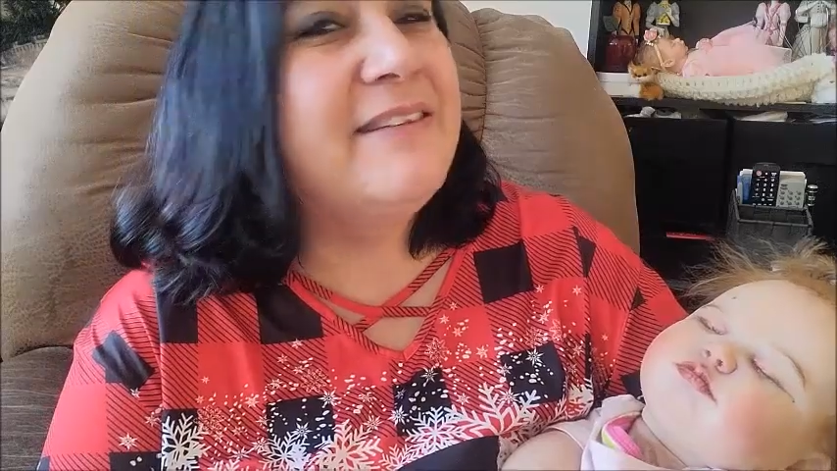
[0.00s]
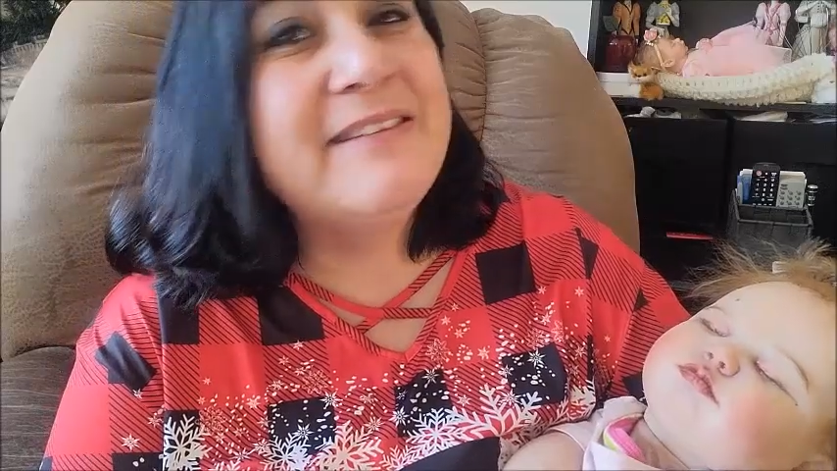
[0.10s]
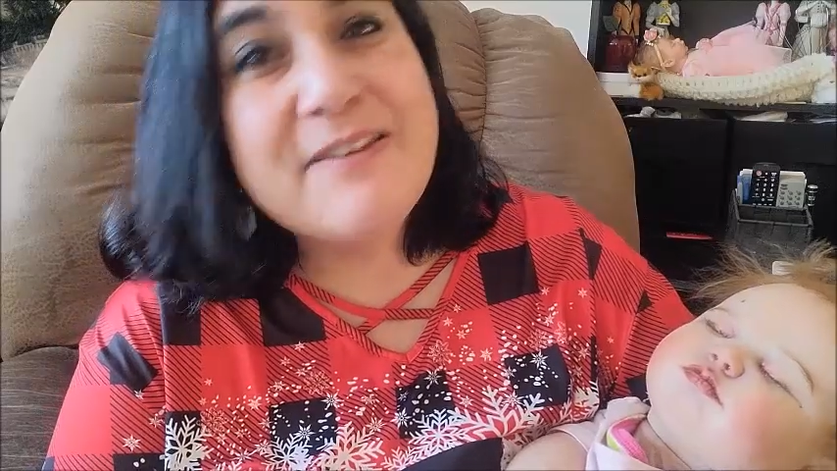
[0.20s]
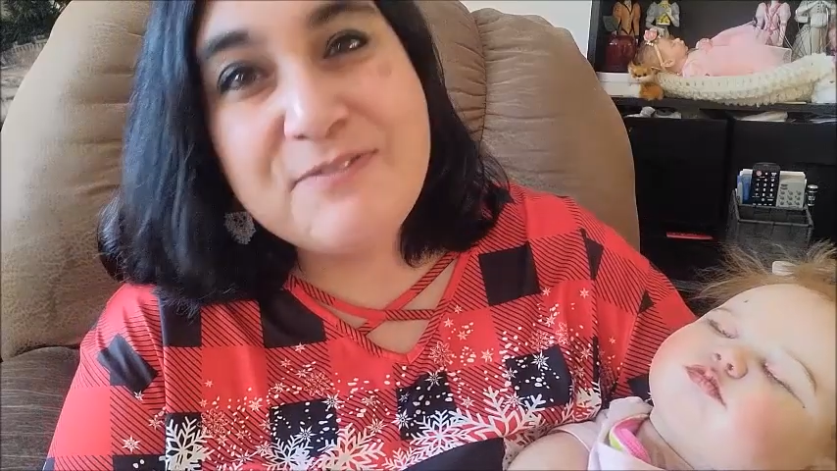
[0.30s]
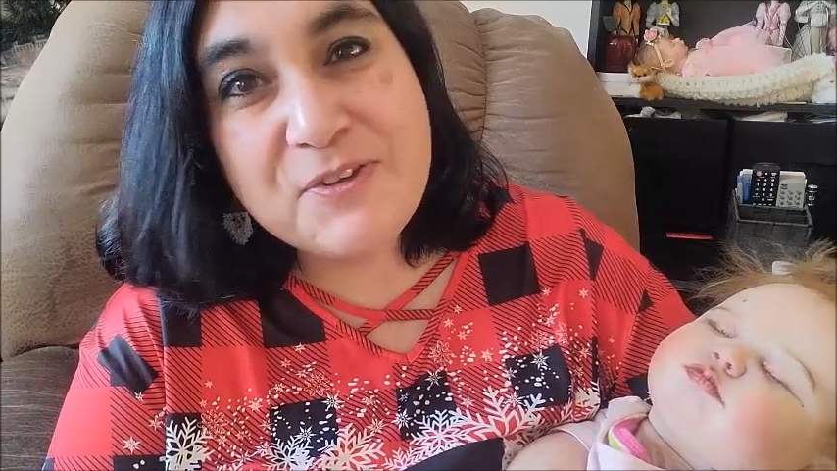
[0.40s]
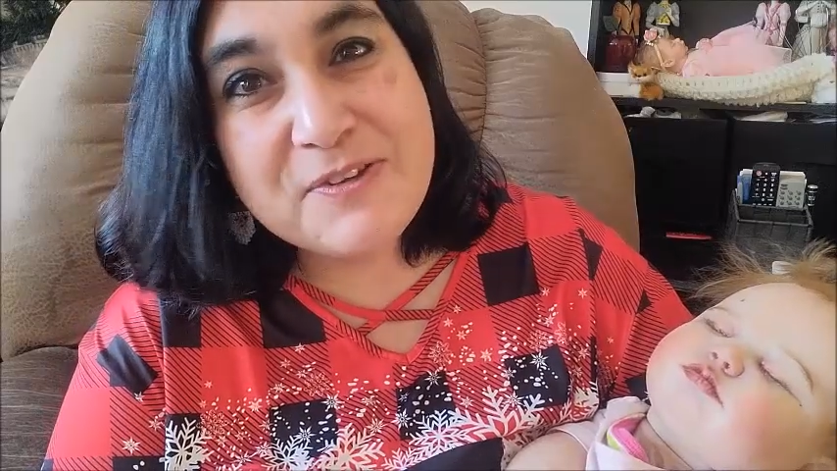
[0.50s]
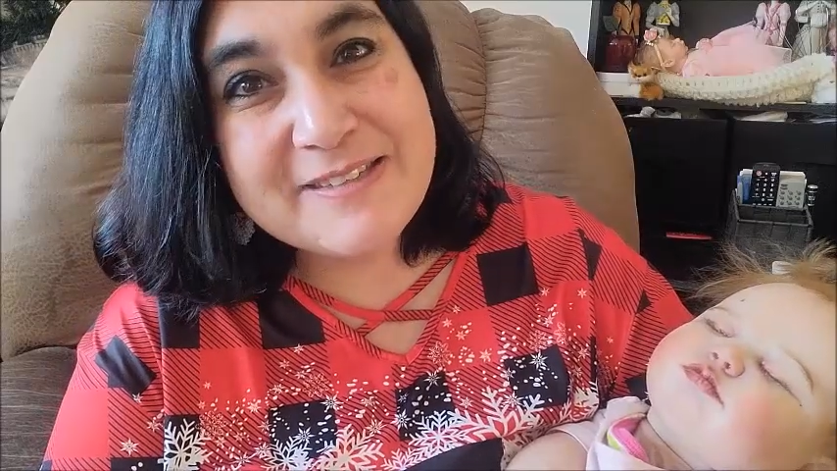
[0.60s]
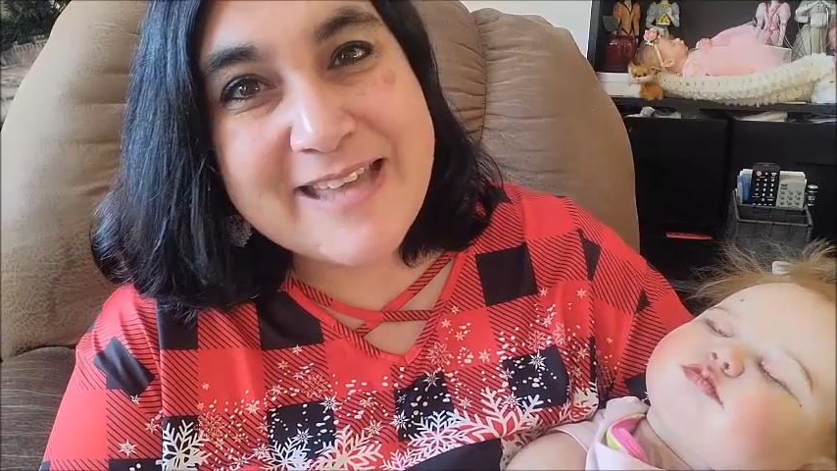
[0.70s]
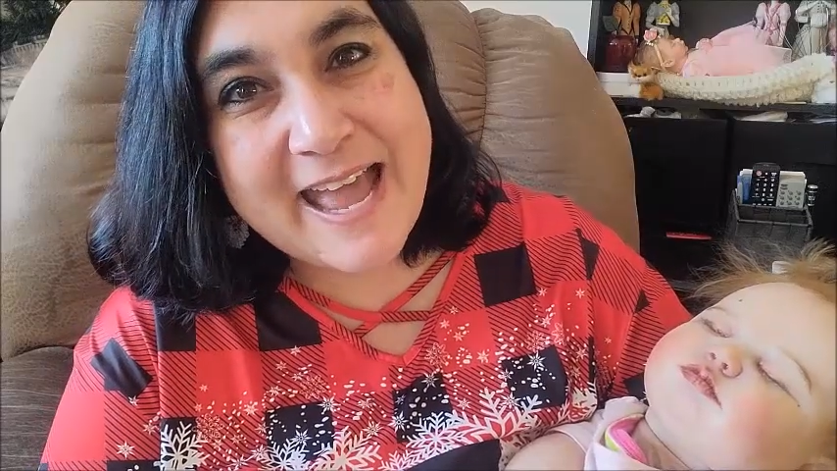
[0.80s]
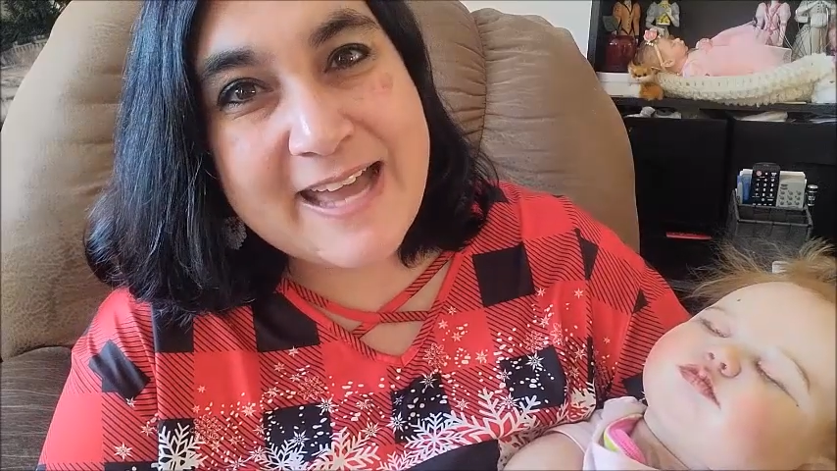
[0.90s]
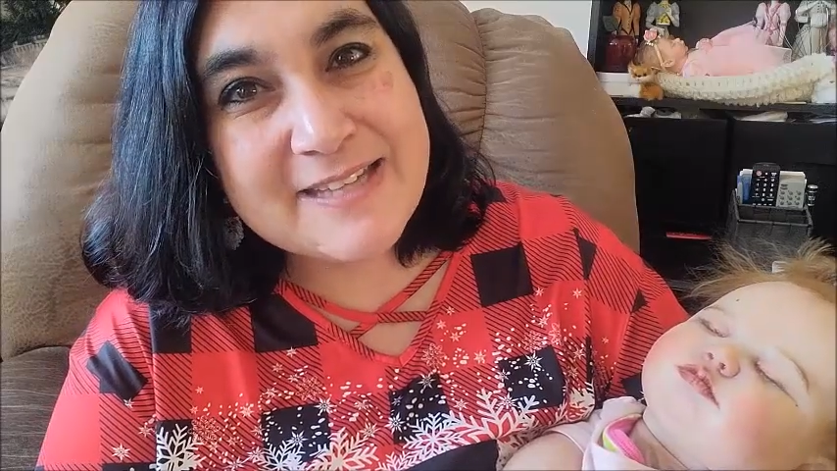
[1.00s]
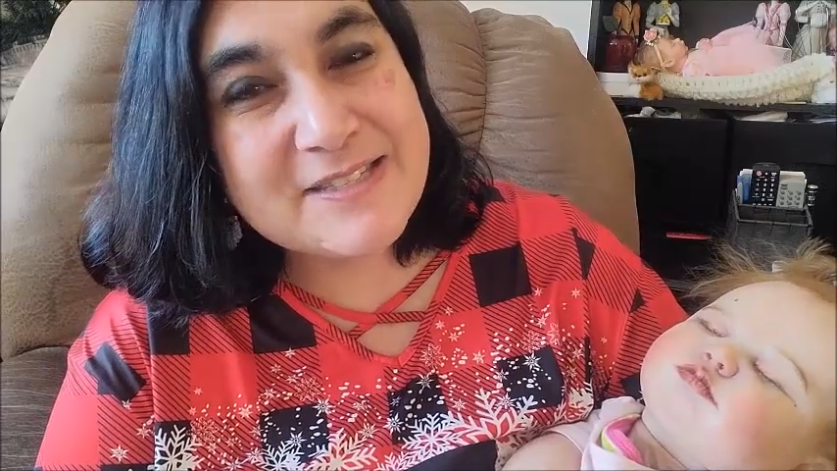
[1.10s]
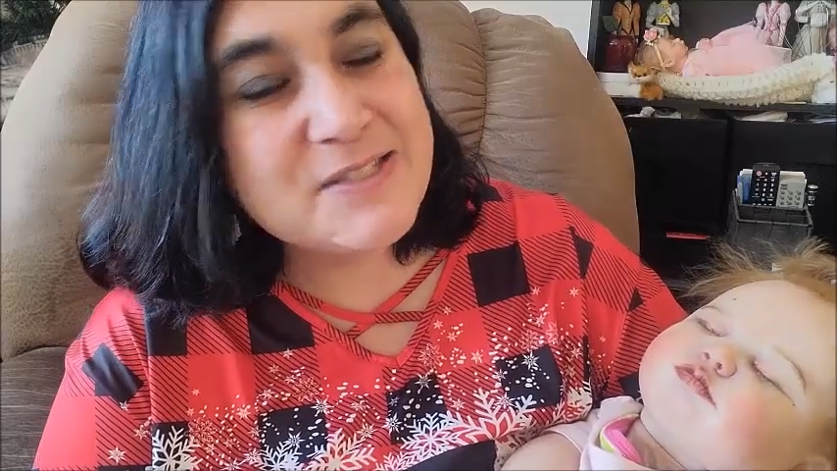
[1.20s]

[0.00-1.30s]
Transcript: love doing tags.